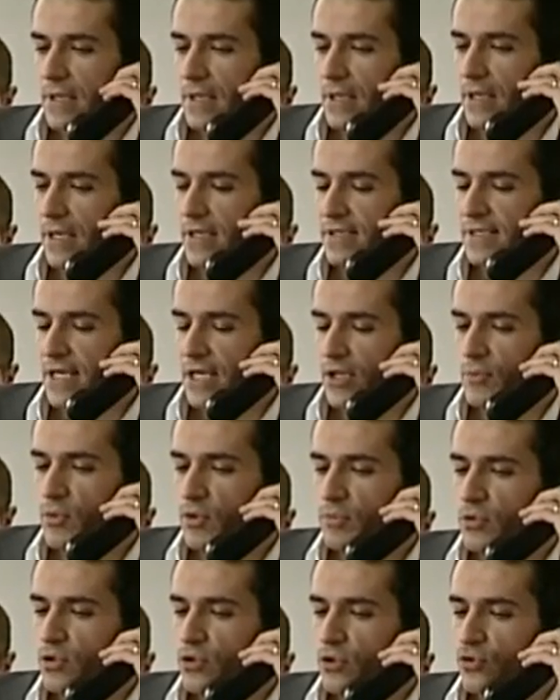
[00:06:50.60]
for helping
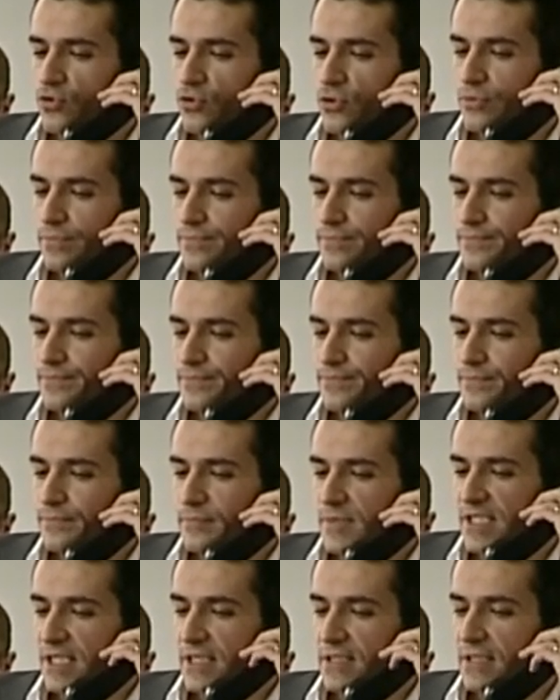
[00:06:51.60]
those businesses
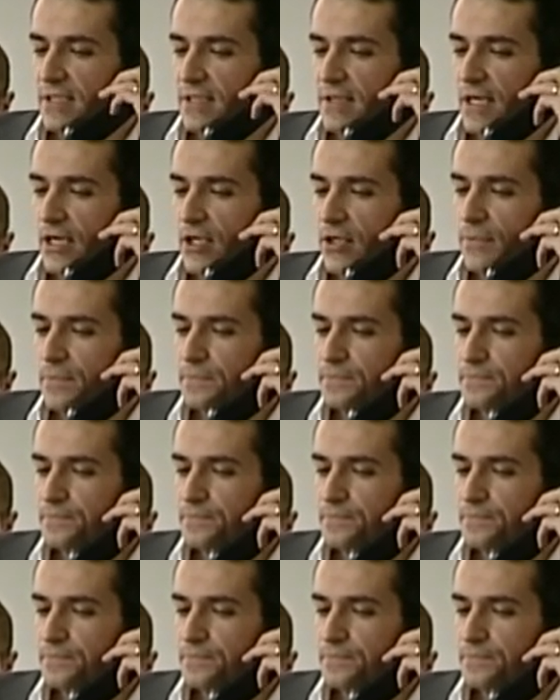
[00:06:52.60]
look to the future with